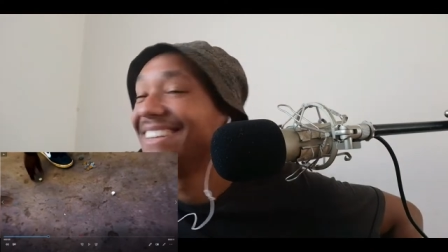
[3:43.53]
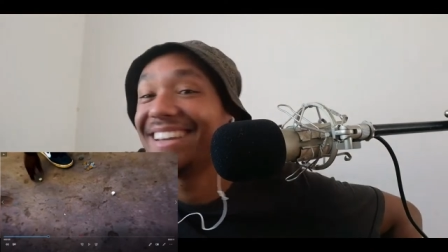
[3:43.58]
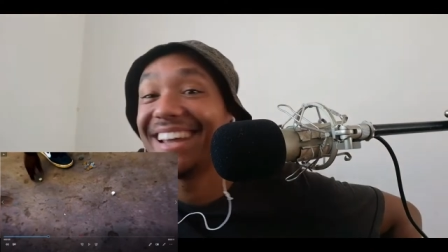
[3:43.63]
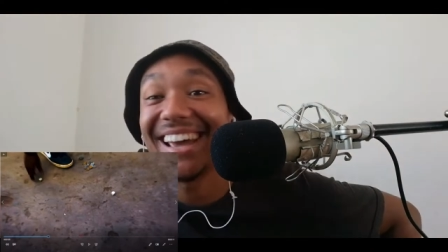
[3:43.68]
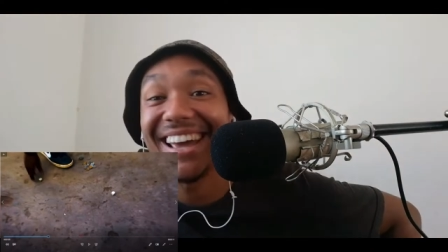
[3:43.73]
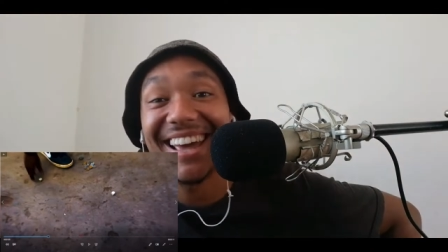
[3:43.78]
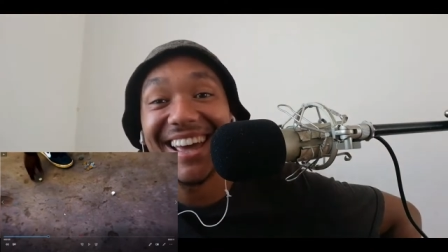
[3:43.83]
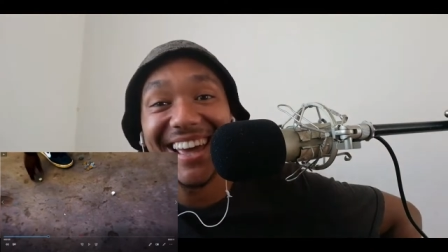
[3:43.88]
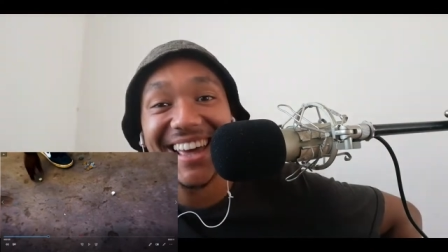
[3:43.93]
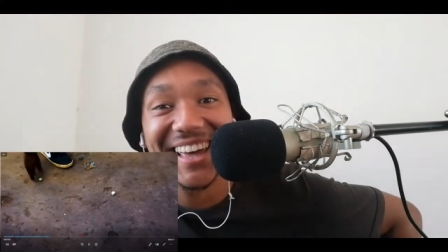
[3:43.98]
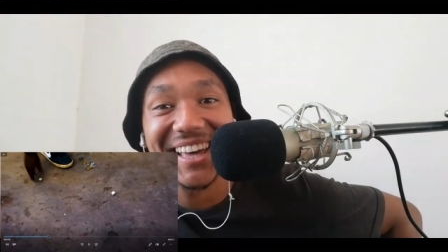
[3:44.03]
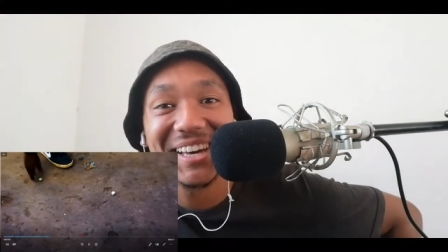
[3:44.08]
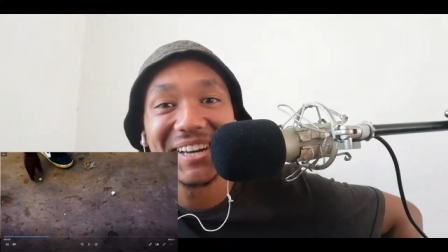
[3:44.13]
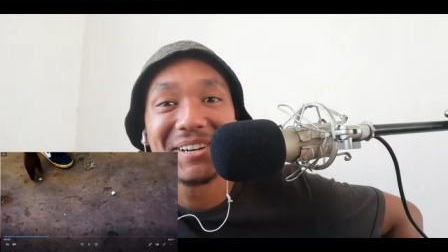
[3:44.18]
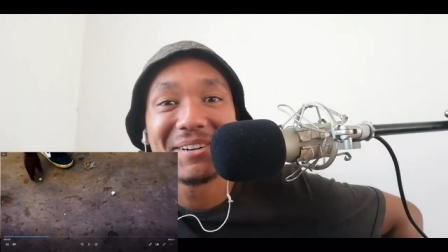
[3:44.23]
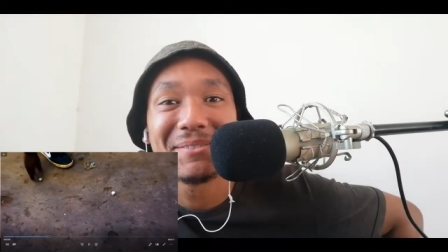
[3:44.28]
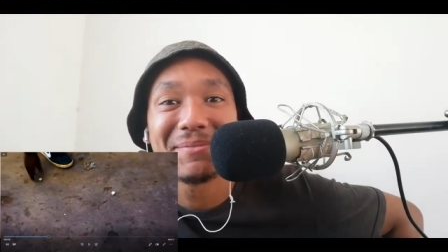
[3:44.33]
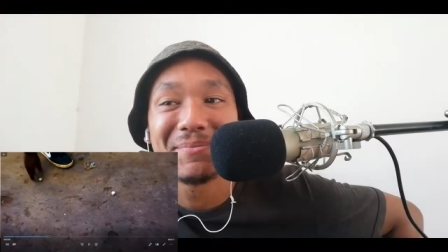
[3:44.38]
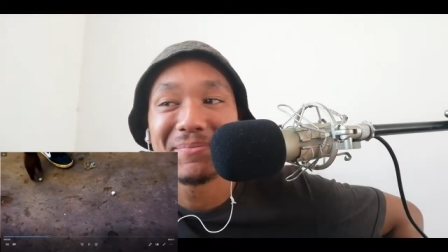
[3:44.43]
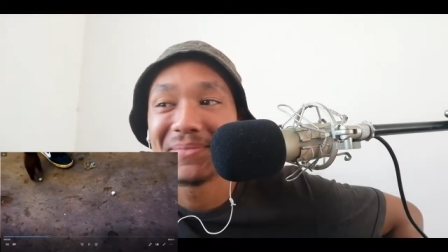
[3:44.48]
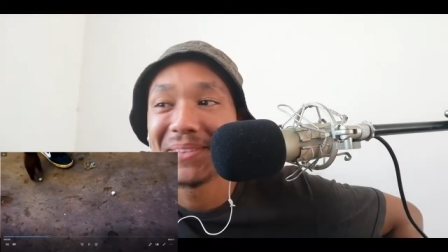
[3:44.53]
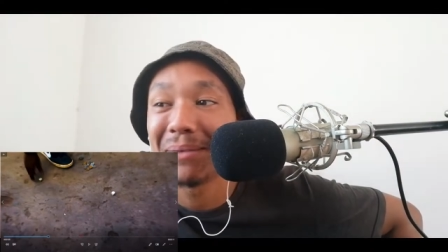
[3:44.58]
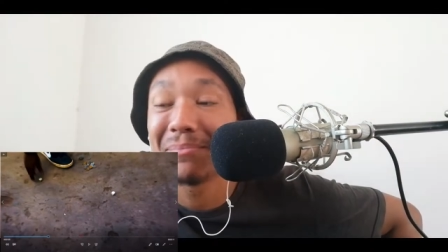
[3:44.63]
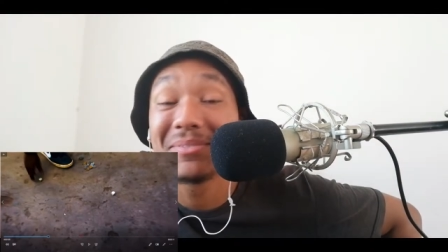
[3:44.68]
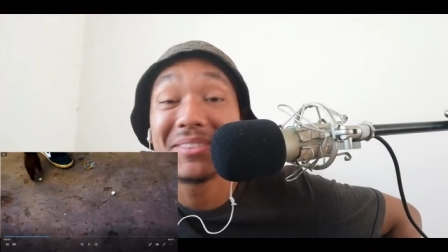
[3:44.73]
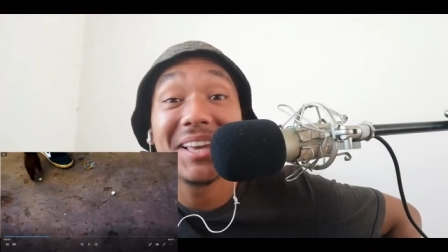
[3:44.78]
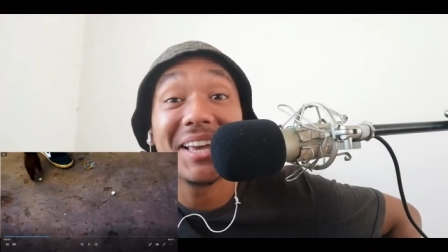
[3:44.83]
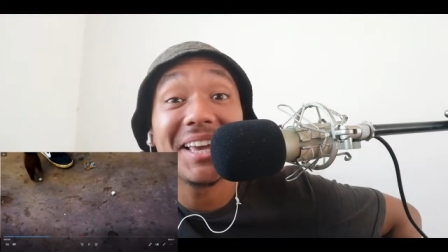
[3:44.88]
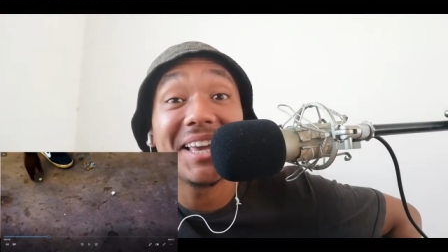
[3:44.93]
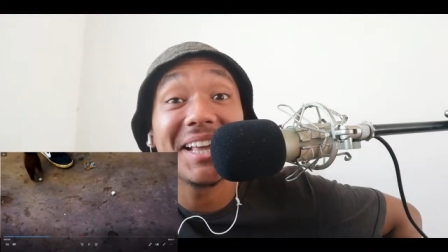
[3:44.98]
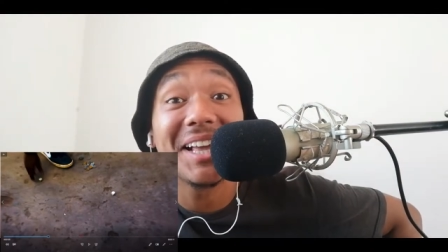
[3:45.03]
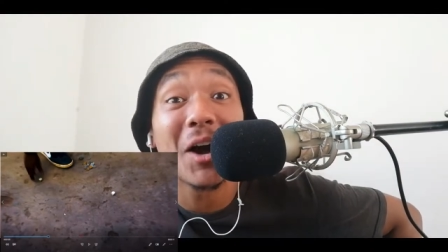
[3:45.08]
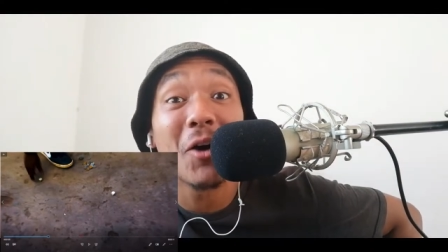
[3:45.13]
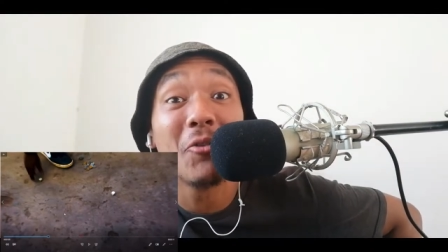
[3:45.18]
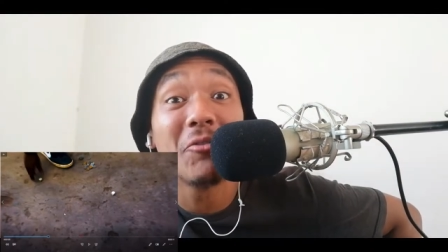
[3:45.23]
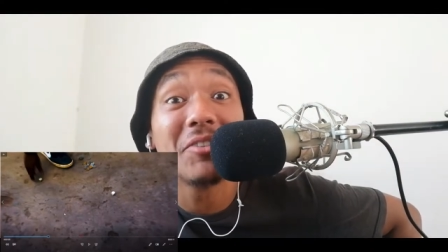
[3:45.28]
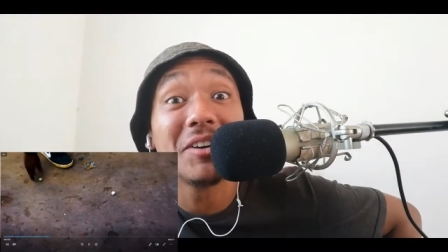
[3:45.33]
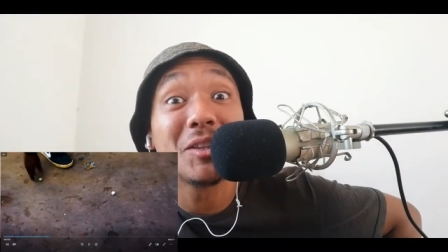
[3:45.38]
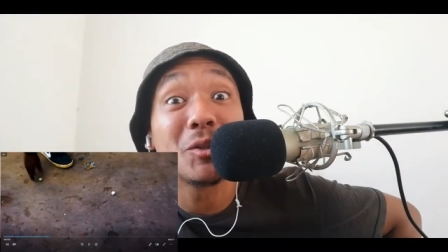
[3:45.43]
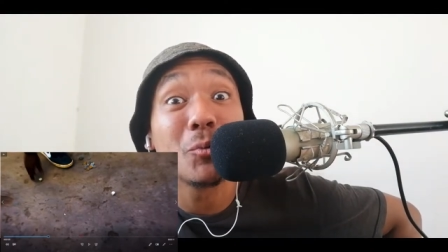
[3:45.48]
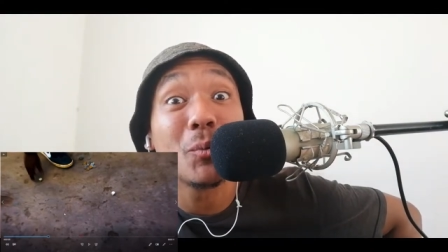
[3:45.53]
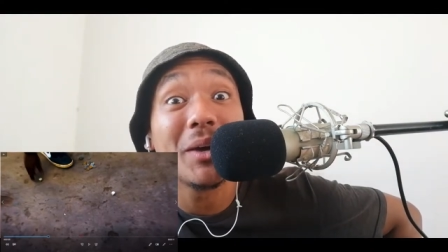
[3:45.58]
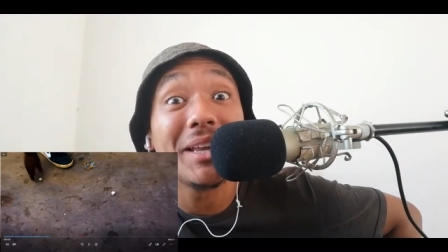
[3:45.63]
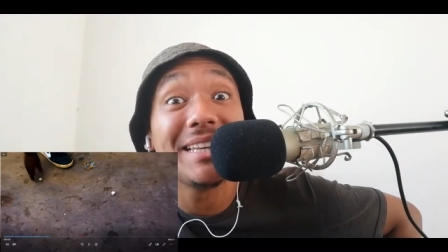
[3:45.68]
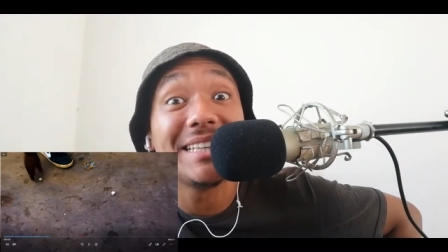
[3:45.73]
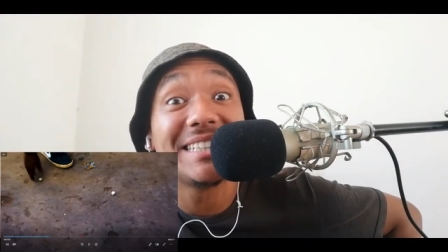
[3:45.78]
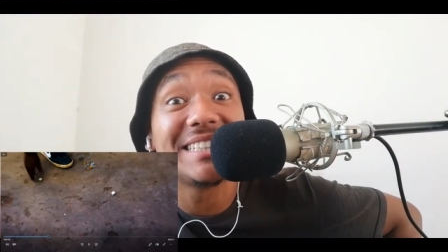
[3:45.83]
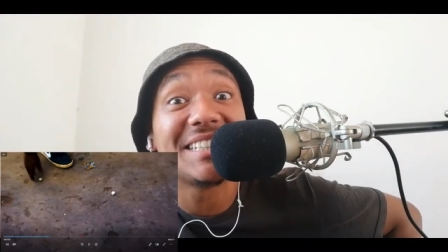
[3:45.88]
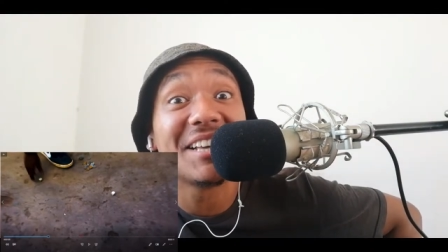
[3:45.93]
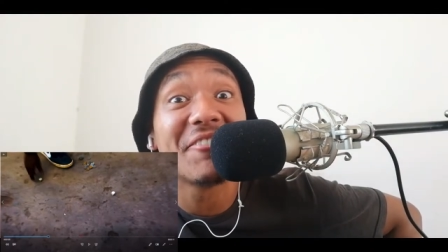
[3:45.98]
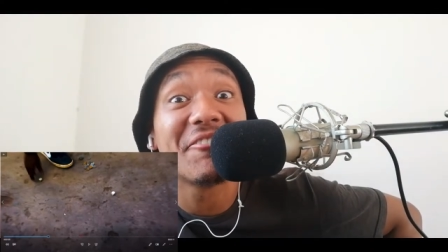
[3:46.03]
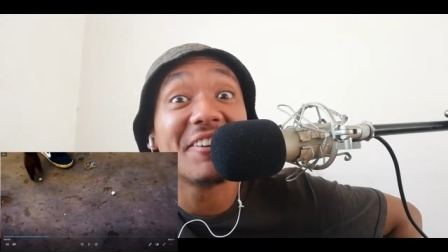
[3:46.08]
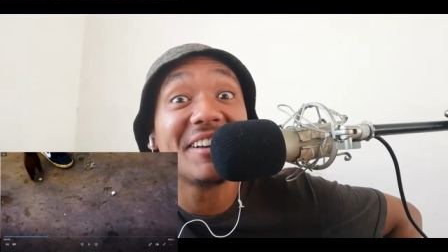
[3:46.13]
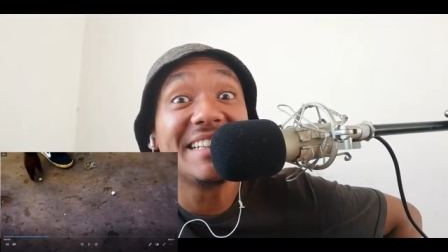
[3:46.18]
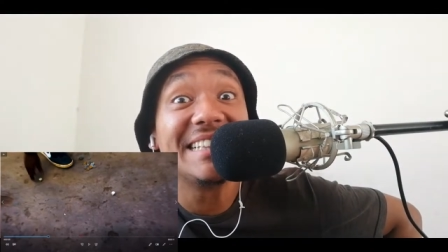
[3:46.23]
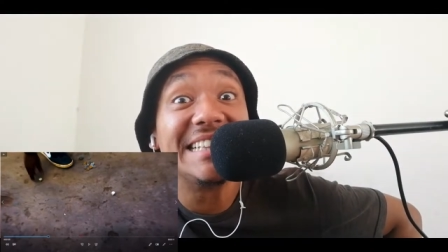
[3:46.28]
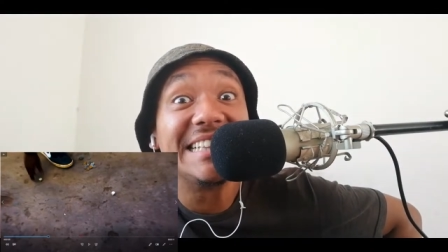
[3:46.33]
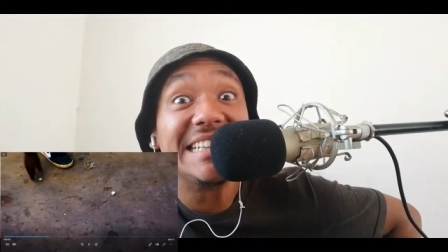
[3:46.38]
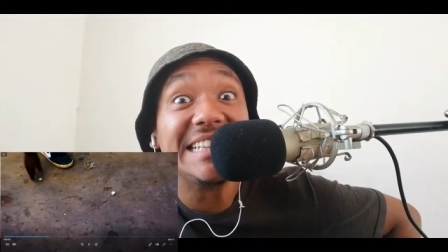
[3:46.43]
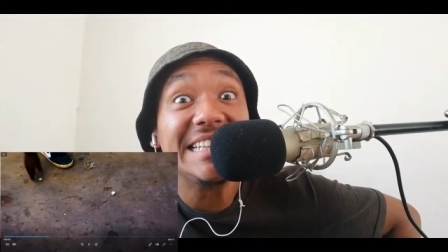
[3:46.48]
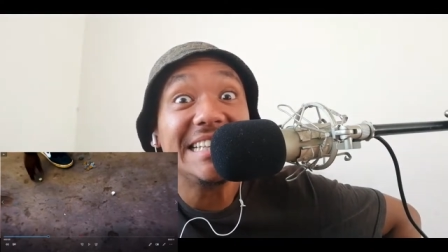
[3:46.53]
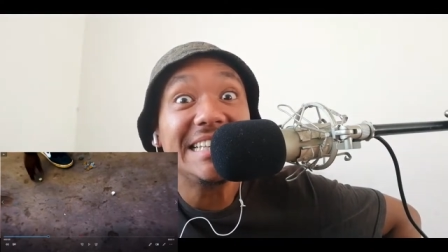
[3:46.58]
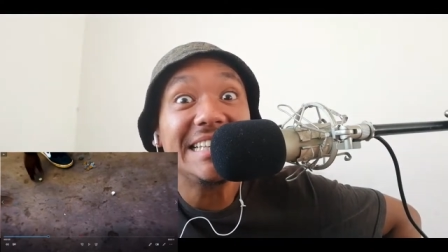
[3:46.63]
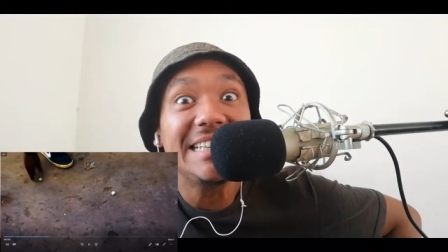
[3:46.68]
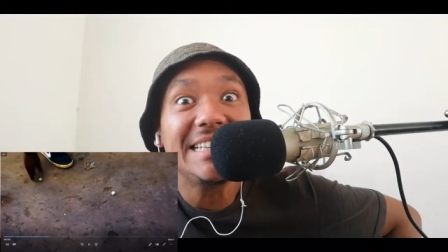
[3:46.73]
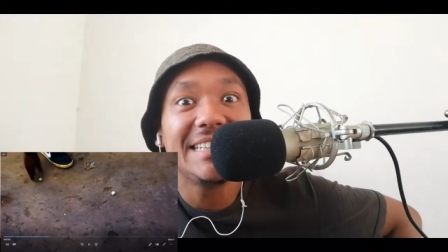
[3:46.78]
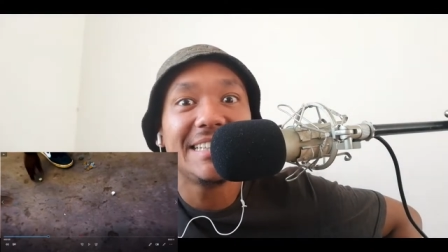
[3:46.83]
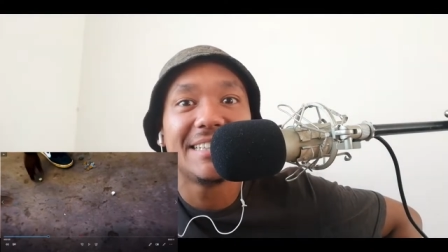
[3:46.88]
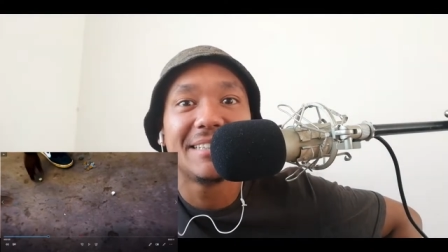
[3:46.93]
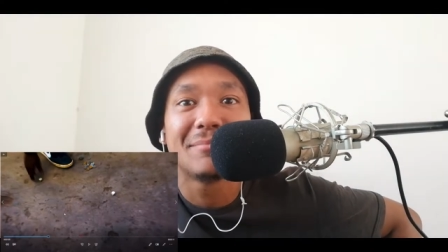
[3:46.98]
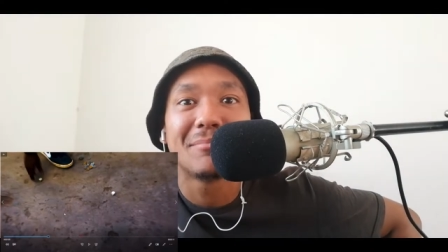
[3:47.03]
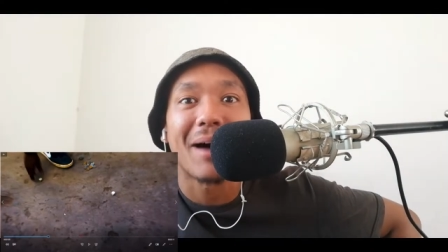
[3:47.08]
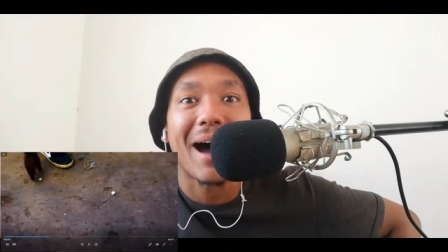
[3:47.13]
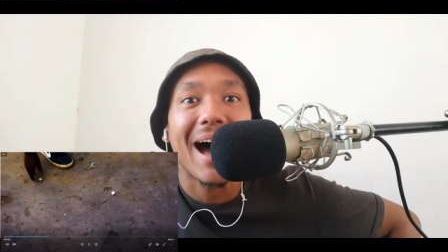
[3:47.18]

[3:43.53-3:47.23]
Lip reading: Damn. I'm taking over 2017.